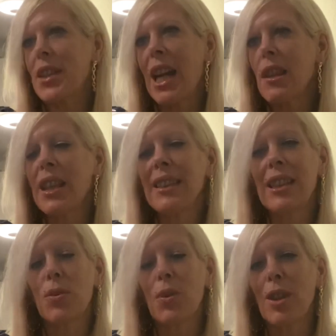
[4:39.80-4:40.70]
I think
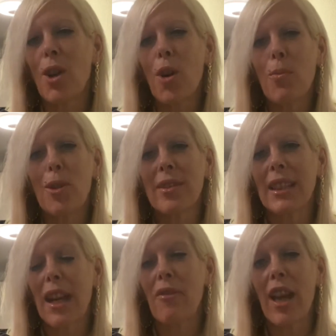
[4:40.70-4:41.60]
this will almost
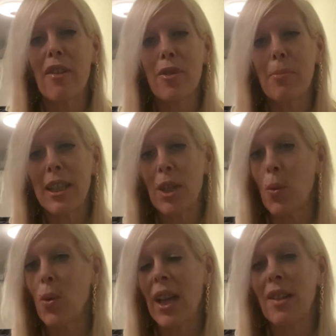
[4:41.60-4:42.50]
love everybody
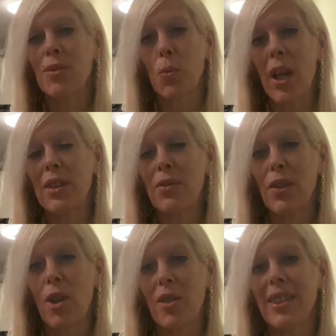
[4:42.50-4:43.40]
who loves white
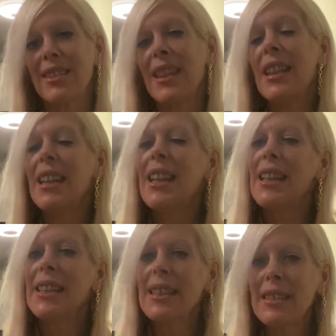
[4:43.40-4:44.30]
florals.
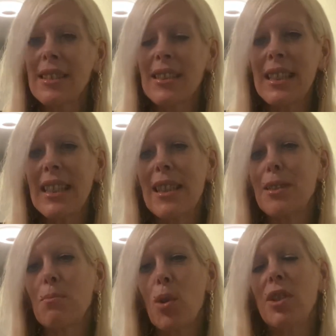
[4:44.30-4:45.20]
L'Interdit
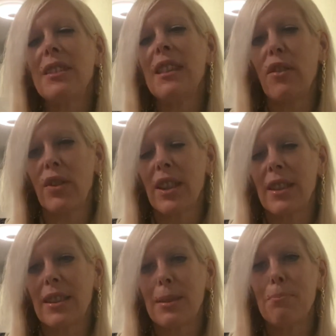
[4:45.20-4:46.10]
is more
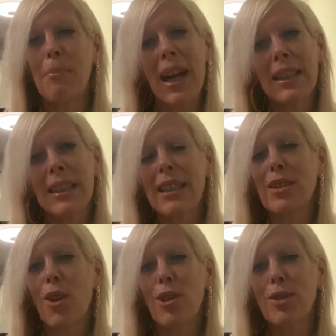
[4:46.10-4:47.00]
difficult, but it's
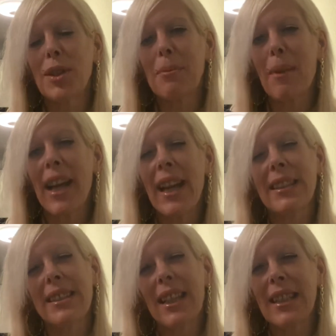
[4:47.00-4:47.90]
also, in my
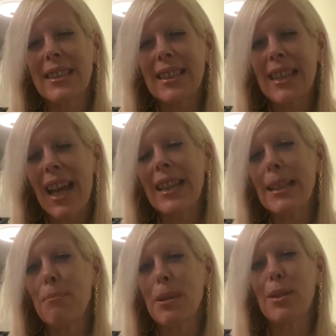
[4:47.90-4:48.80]
eyes, a
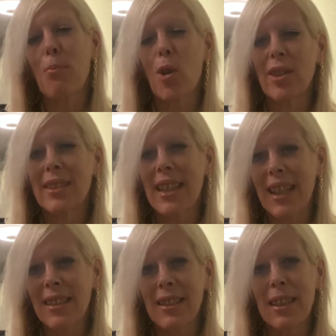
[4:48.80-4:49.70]
slightly bit more
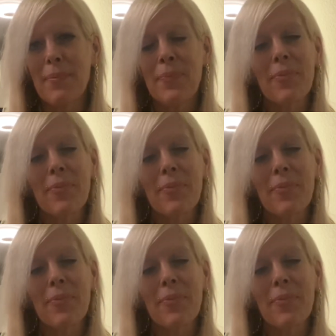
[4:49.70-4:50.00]
sexy.